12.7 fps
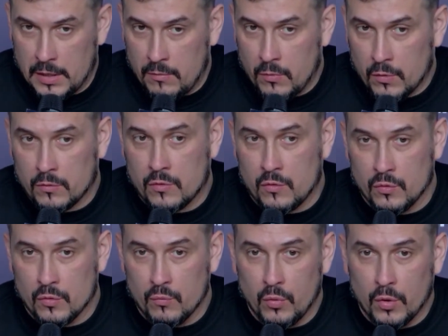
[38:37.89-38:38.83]
This is the
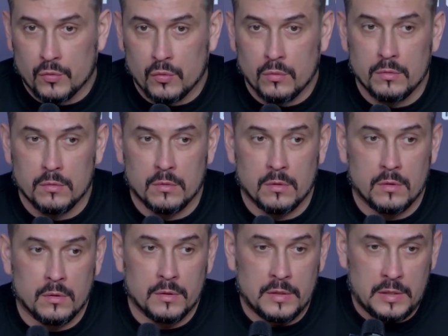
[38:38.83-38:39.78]
idea of exchanging
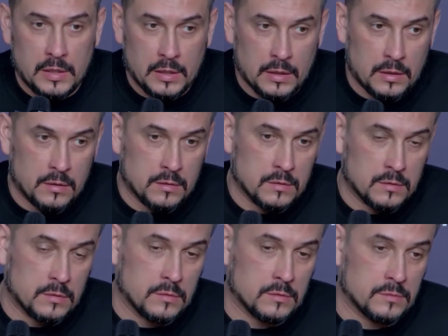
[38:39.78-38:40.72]
all for all
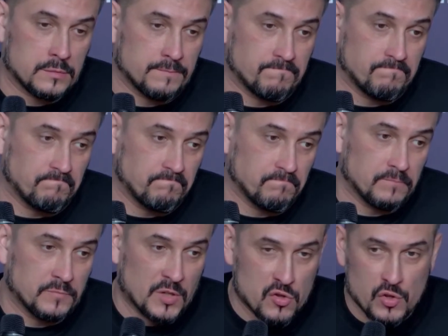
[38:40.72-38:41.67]
against all.
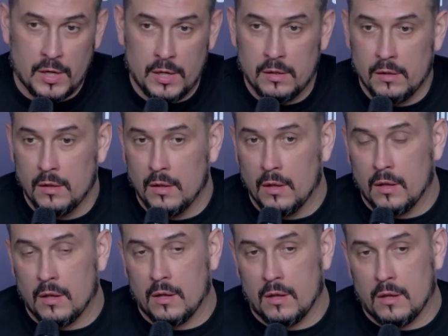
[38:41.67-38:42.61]
We don't stop